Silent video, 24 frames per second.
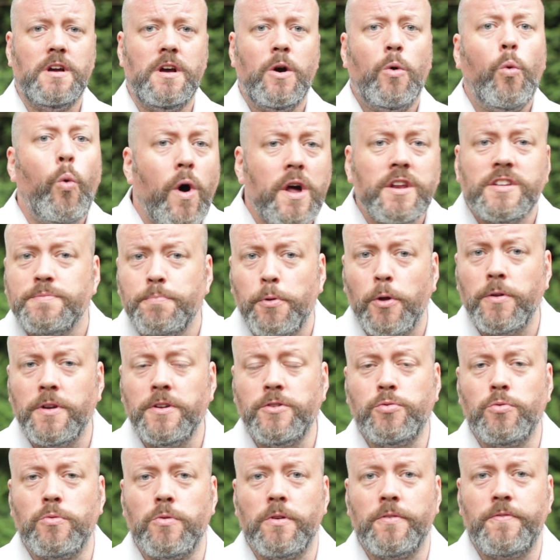One is blown
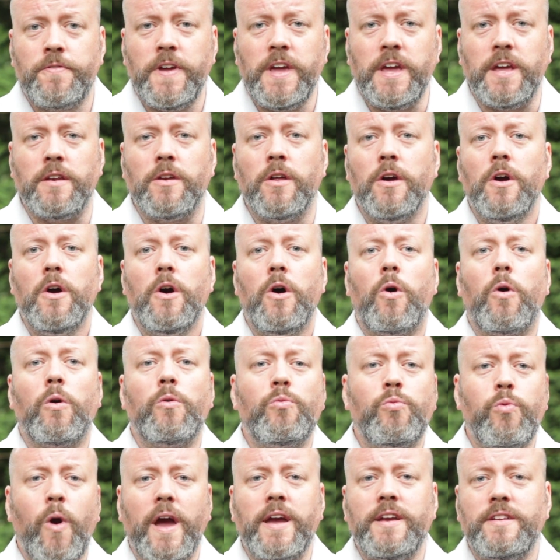into a ravine or
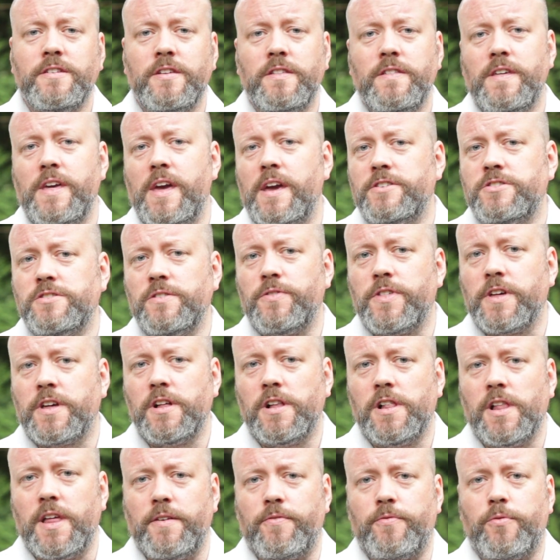right to the edge of the
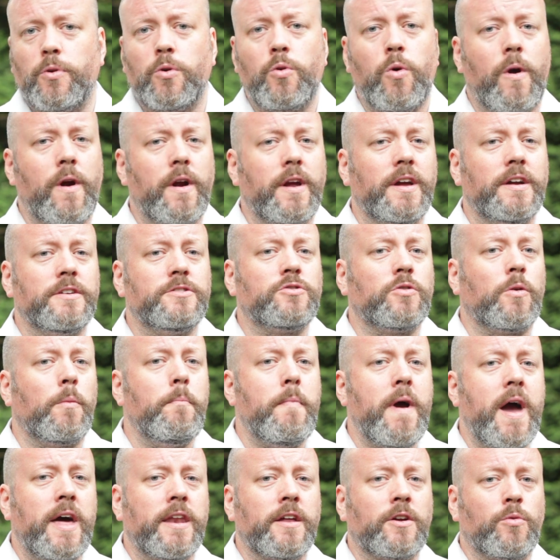cliff, requiring a
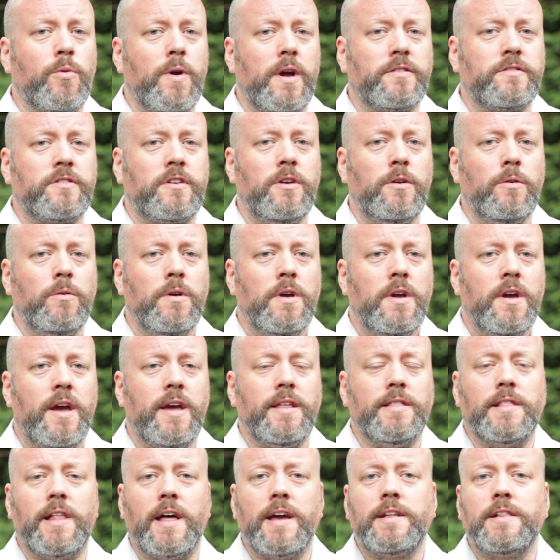dramatic rescue
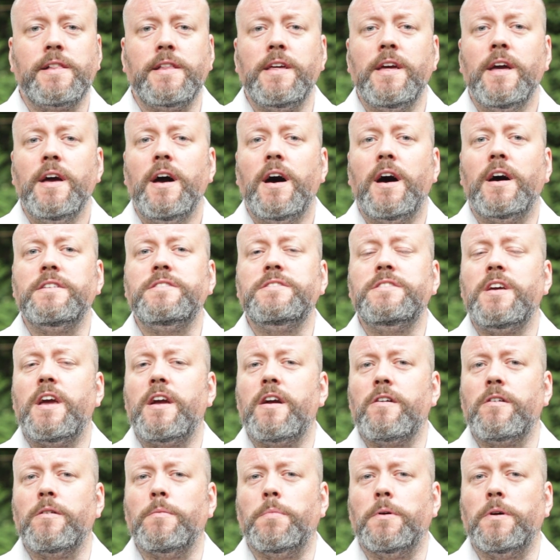and likely a
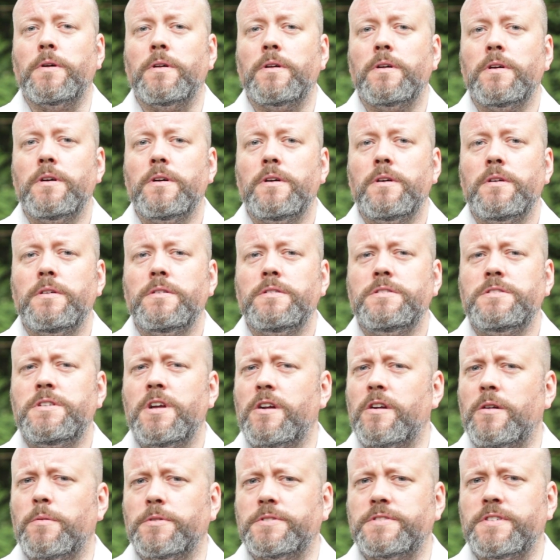terrible,
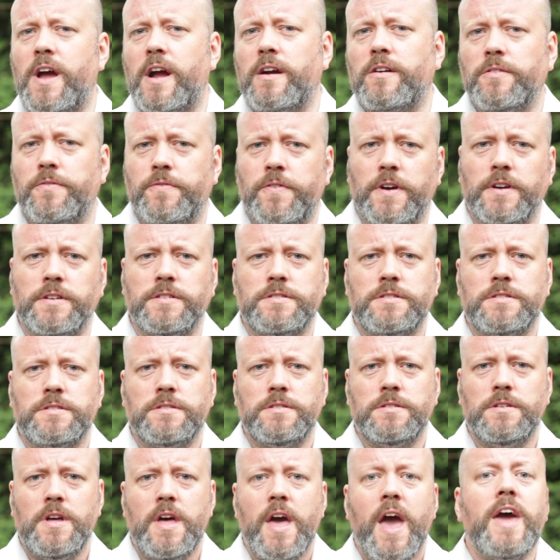terrible sacrifice.
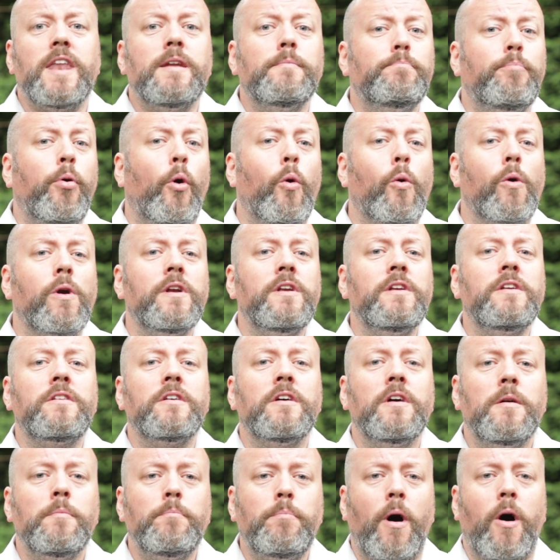An important
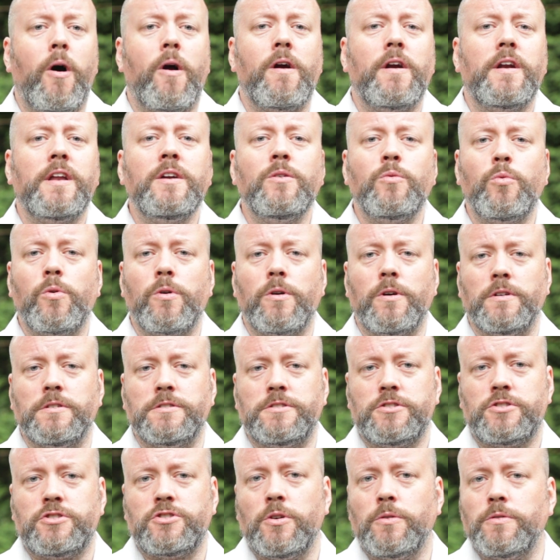parting
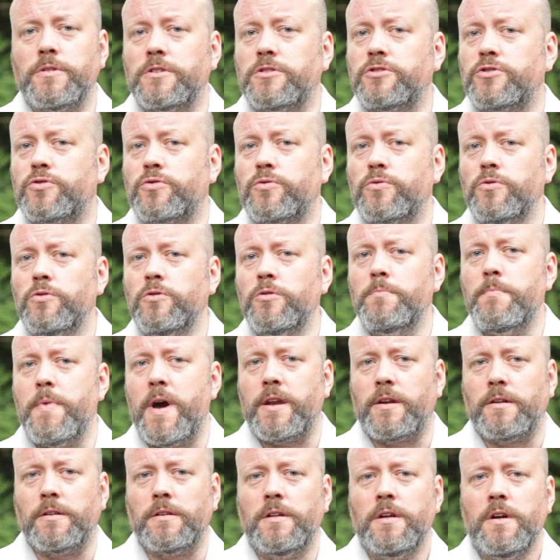words show the true
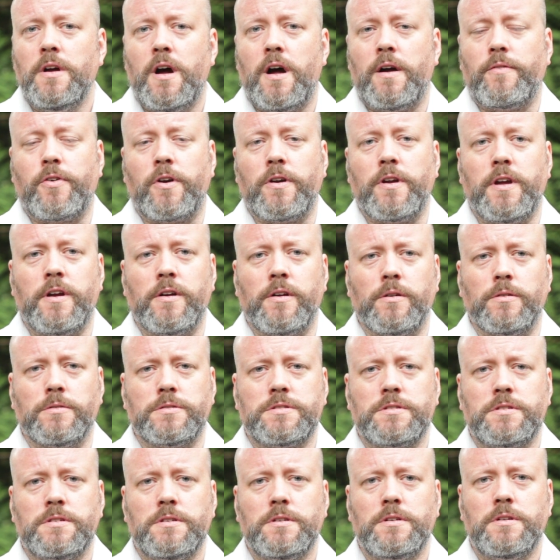mettle of our heroes.